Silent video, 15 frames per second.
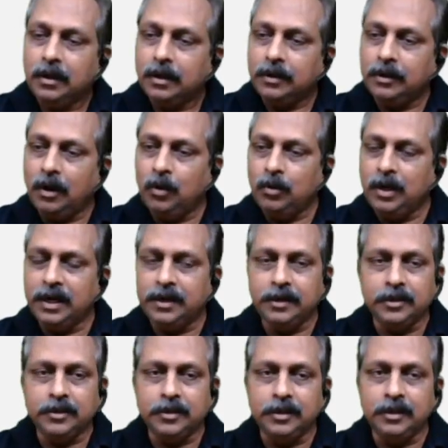Now let
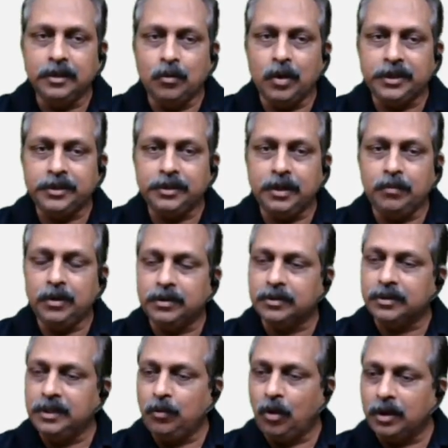us see question number
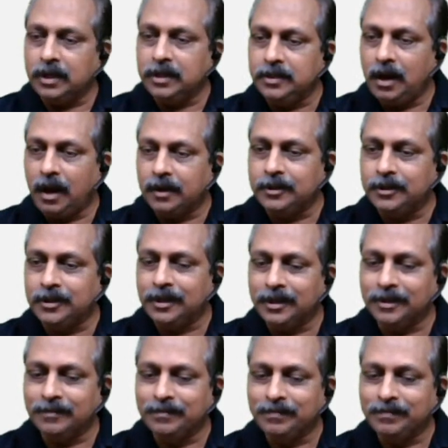3. What is the answer?